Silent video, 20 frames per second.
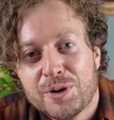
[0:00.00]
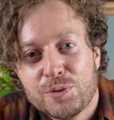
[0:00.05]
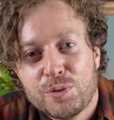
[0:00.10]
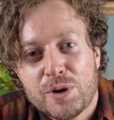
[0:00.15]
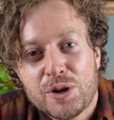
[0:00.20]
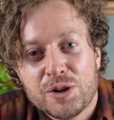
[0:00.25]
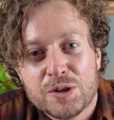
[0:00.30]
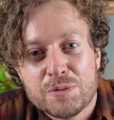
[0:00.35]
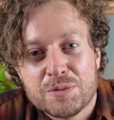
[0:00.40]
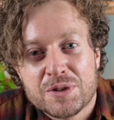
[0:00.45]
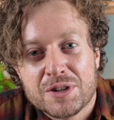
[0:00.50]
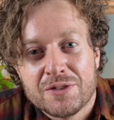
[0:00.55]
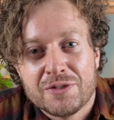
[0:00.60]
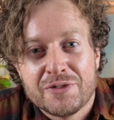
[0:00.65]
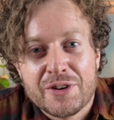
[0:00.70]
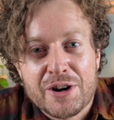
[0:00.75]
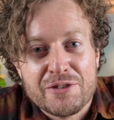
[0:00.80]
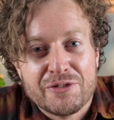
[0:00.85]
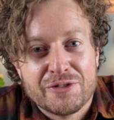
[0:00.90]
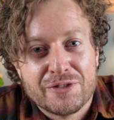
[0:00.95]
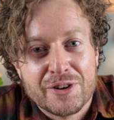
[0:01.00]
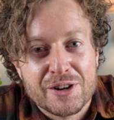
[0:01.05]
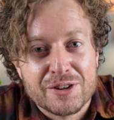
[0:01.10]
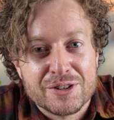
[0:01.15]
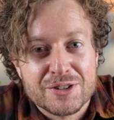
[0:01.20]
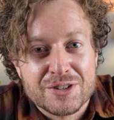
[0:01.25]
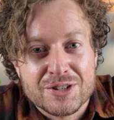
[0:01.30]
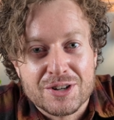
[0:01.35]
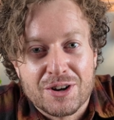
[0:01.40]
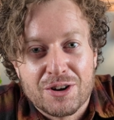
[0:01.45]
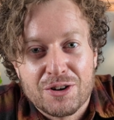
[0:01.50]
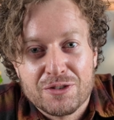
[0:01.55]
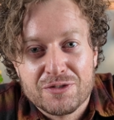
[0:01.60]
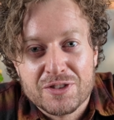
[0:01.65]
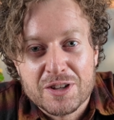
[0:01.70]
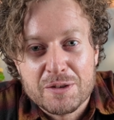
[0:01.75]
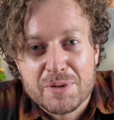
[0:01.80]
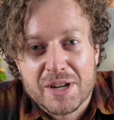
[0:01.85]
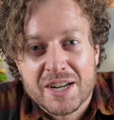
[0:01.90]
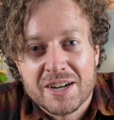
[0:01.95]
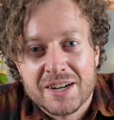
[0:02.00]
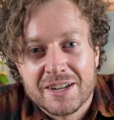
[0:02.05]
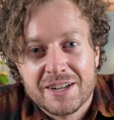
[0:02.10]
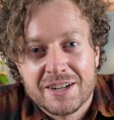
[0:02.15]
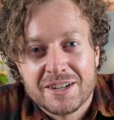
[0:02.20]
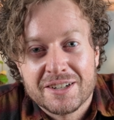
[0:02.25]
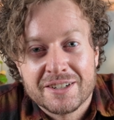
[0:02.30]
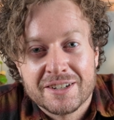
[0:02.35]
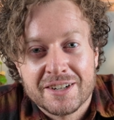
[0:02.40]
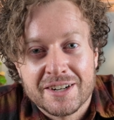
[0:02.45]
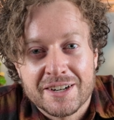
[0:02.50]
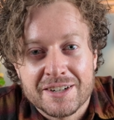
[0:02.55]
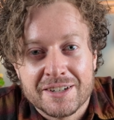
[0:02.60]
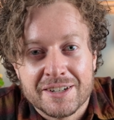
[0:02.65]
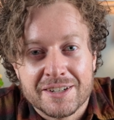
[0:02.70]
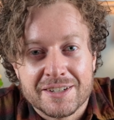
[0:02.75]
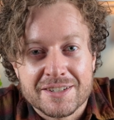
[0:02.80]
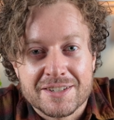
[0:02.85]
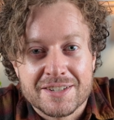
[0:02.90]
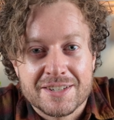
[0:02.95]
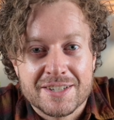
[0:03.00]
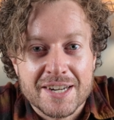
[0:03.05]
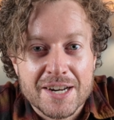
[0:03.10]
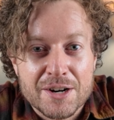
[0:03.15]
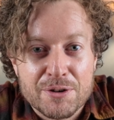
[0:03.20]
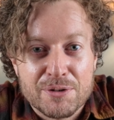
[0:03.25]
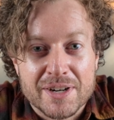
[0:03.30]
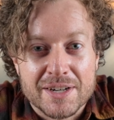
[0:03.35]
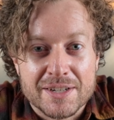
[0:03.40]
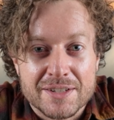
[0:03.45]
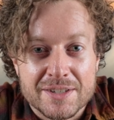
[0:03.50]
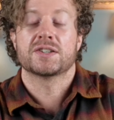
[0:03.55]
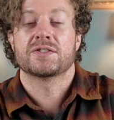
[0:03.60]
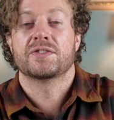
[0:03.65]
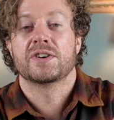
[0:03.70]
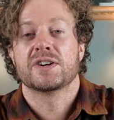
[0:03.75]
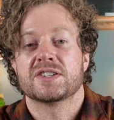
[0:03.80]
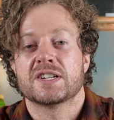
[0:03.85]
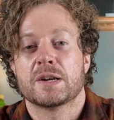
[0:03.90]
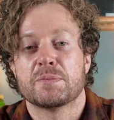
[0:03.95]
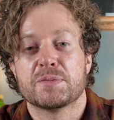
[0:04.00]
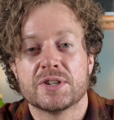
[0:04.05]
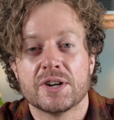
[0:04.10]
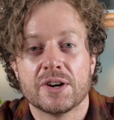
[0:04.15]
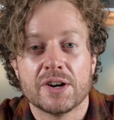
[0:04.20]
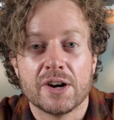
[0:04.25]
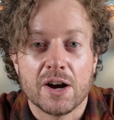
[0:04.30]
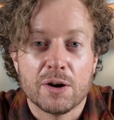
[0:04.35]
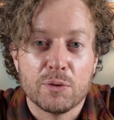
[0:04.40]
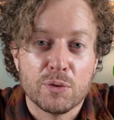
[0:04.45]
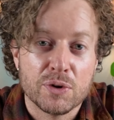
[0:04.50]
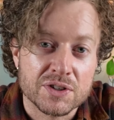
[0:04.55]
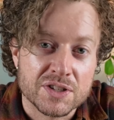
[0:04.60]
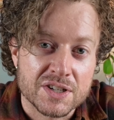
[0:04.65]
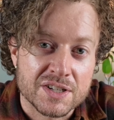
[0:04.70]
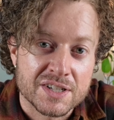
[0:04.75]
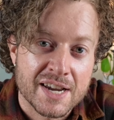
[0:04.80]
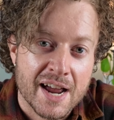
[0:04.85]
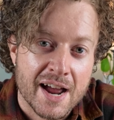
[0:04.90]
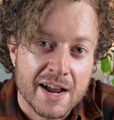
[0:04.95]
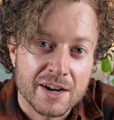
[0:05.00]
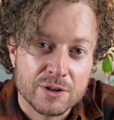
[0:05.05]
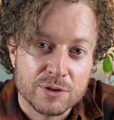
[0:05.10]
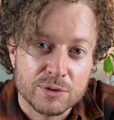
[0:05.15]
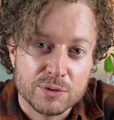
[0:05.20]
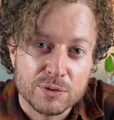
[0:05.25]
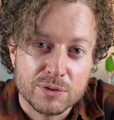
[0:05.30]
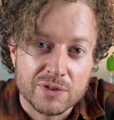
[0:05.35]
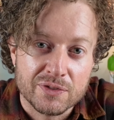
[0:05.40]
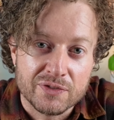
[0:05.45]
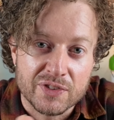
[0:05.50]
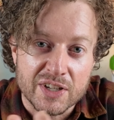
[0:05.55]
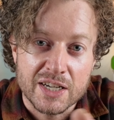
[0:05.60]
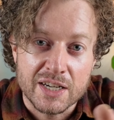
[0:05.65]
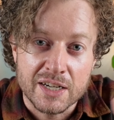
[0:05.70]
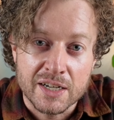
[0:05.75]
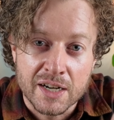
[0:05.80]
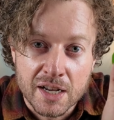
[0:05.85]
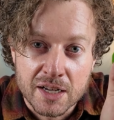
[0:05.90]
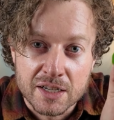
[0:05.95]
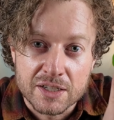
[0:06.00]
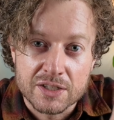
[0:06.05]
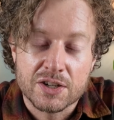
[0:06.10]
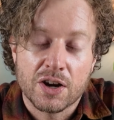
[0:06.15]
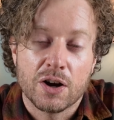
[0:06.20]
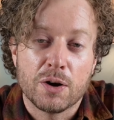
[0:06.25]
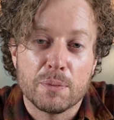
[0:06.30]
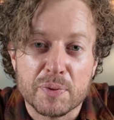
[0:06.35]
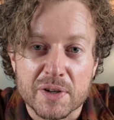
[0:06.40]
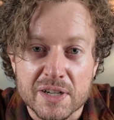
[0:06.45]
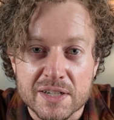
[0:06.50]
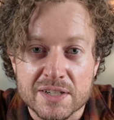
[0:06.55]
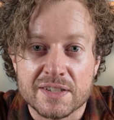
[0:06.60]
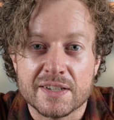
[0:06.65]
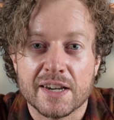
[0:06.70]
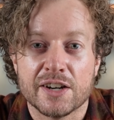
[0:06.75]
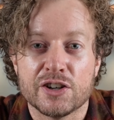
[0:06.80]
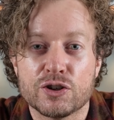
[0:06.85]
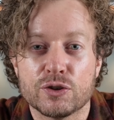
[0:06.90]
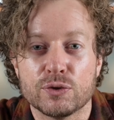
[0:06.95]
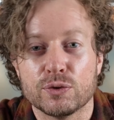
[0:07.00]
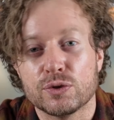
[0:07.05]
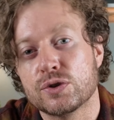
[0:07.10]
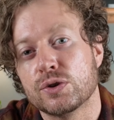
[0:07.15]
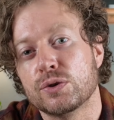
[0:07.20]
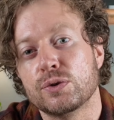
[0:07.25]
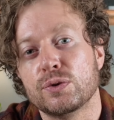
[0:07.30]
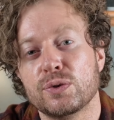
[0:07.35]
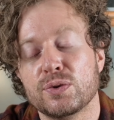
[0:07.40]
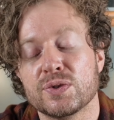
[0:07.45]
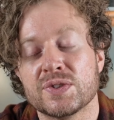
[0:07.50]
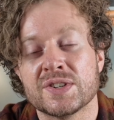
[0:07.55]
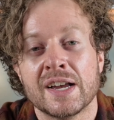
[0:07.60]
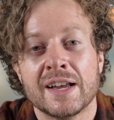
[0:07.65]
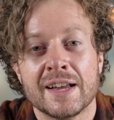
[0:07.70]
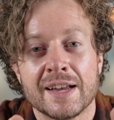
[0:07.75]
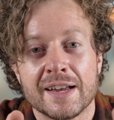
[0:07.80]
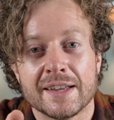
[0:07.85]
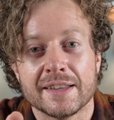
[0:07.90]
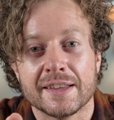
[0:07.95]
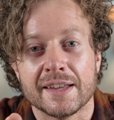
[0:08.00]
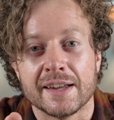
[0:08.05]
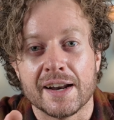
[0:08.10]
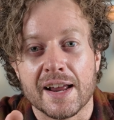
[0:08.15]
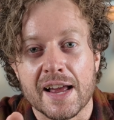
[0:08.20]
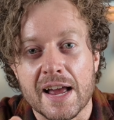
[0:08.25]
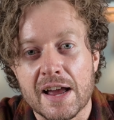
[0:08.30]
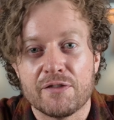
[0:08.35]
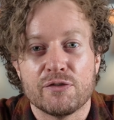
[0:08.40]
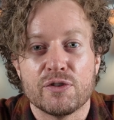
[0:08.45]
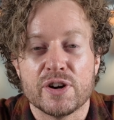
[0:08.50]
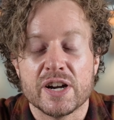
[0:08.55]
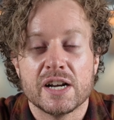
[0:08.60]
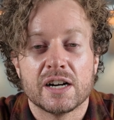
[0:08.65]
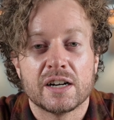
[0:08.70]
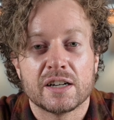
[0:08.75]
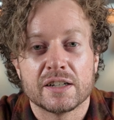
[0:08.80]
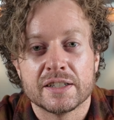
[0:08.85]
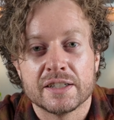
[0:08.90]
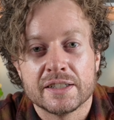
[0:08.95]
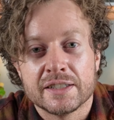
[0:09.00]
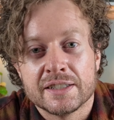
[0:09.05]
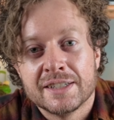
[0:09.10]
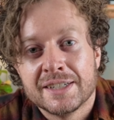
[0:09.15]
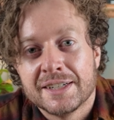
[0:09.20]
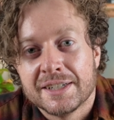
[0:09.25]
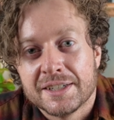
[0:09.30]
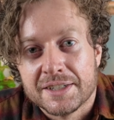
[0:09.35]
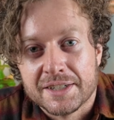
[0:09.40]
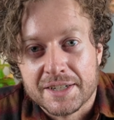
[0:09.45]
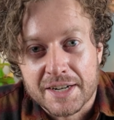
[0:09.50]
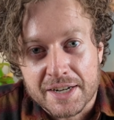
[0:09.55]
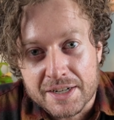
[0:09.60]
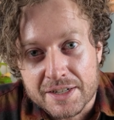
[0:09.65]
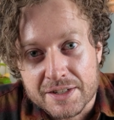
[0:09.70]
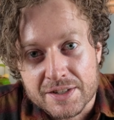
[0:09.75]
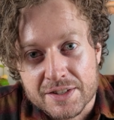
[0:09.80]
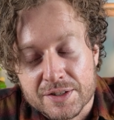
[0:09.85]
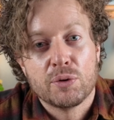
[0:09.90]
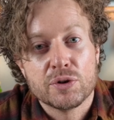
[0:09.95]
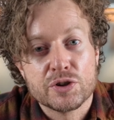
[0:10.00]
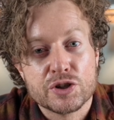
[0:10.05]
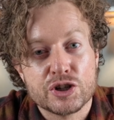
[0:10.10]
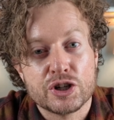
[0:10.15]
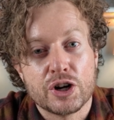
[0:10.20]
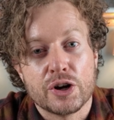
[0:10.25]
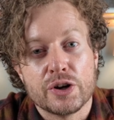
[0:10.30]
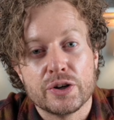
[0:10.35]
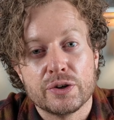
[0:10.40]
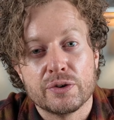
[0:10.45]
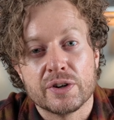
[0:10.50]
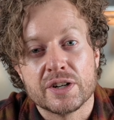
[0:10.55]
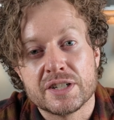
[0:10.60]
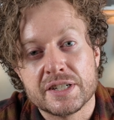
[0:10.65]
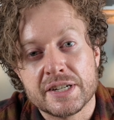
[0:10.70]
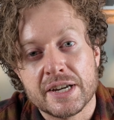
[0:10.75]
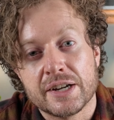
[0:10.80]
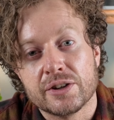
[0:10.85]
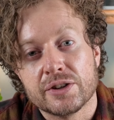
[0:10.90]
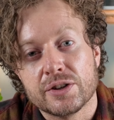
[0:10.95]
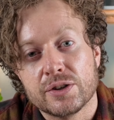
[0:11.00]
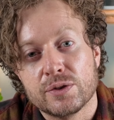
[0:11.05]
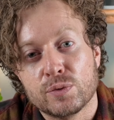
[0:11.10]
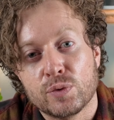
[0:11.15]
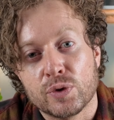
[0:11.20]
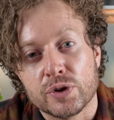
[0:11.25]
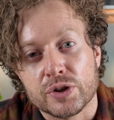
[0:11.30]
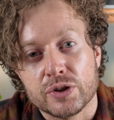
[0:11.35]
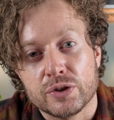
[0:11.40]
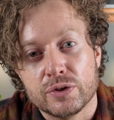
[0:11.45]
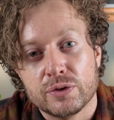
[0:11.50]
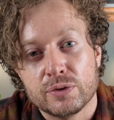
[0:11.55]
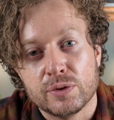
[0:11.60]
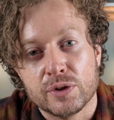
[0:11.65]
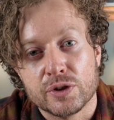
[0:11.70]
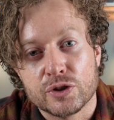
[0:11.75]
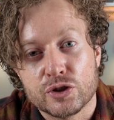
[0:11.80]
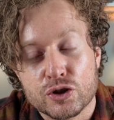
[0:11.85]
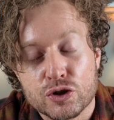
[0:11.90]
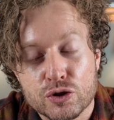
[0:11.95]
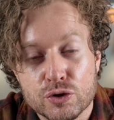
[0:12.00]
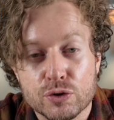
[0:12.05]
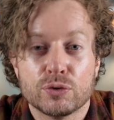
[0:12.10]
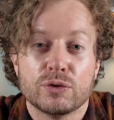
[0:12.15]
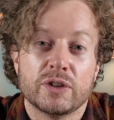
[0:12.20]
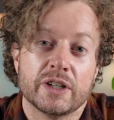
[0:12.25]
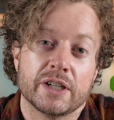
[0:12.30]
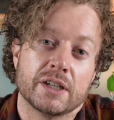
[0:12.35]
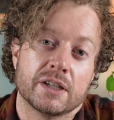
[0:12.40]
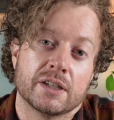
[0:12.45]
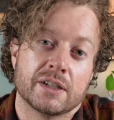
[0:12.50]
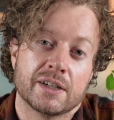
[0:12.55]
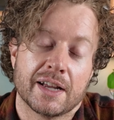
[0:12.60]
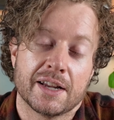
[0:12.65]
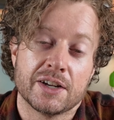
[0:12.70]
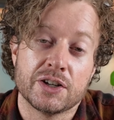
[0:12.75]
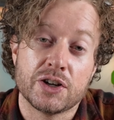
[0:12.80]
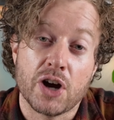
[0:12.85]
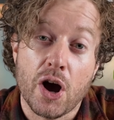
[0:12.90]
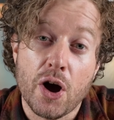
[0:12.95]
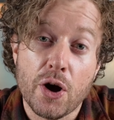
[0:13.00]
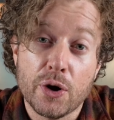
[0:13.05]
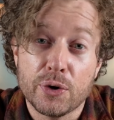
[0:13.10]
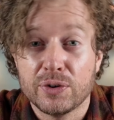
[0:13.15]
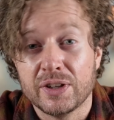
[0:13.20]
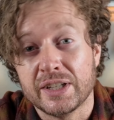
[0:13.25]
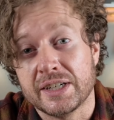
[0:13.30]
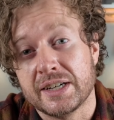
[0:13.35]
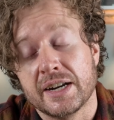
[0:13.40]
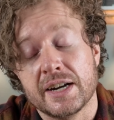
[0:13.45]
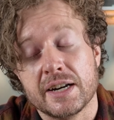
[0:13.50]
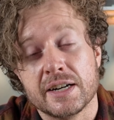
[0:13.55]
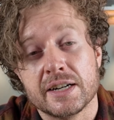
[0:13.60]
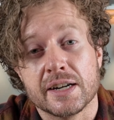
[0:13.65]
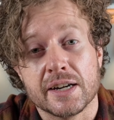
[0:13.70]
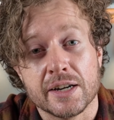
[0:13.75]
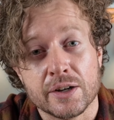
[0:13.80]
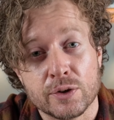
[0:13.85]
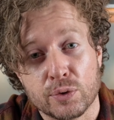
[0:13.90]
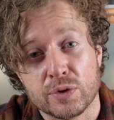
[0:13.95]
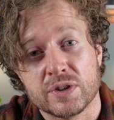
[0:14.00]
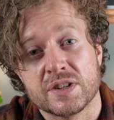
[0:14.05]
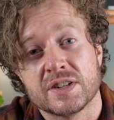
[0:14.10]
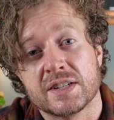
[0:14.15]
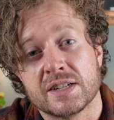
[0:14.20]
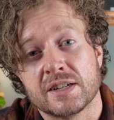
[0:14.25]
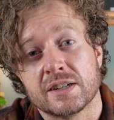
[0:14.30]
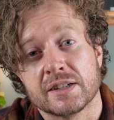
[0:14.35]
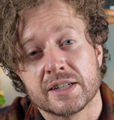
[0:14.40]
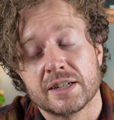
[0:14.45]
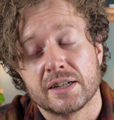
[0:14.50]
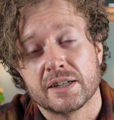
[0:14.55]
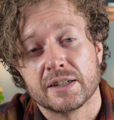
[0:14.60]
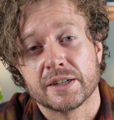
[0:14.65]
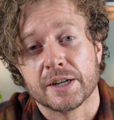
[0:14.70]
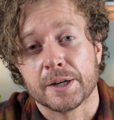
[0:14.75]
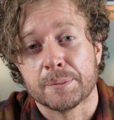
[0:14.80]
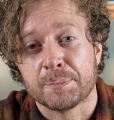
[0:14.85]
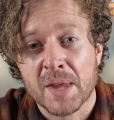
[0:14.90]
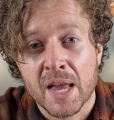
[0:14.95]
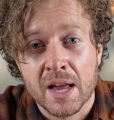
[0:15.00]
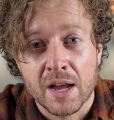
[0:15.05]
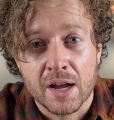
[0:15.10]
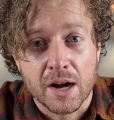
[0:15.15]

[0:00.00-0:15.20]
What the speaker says: and welcome to the very first of the beginner gardening series. In this first episode, I want to tackle the top essential tools that every gardener needs. I want to show you and tell you what you truly and only need in order to start gardening.